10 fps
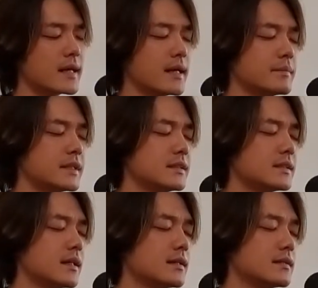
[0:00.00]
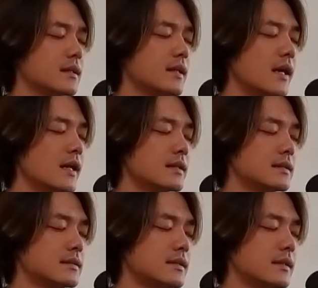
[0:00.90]
I'm inside
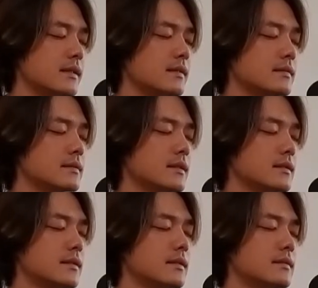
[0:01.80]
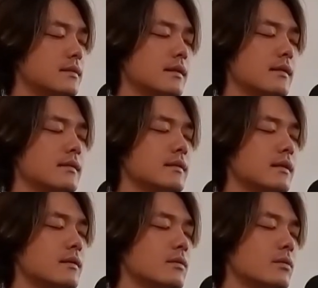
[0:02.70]
these tears They tell
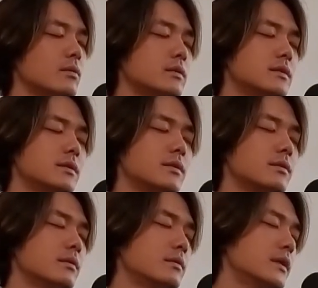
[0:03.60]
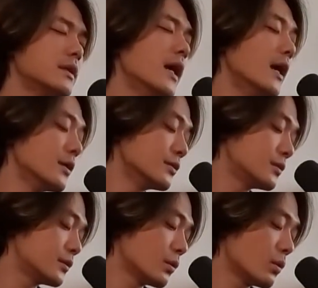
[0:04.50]
their whole story You
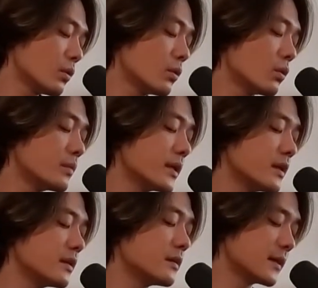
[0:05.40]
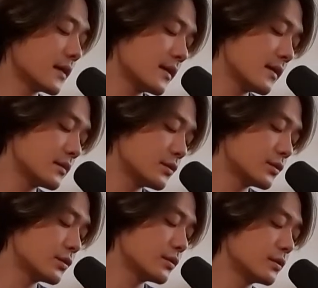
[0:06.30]
told me not
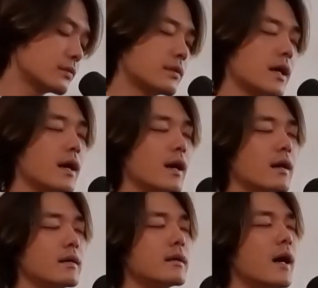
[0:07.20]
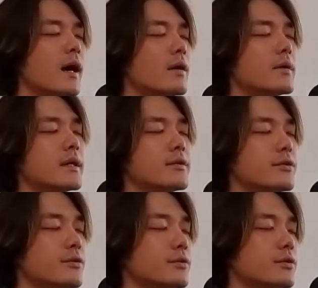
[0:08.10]
to cry When
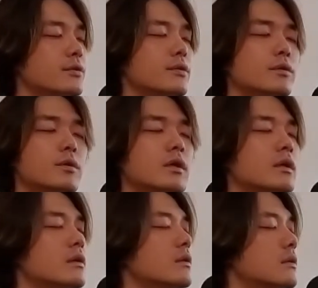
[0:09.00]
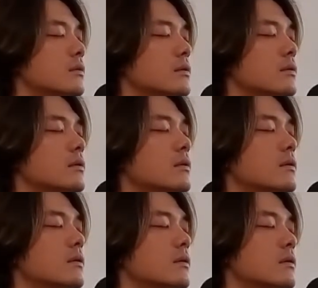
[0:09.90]
you were
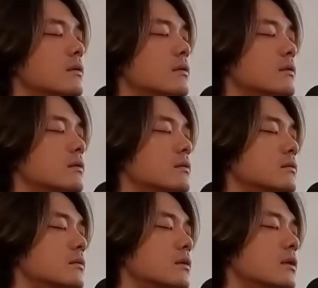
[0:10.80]
gone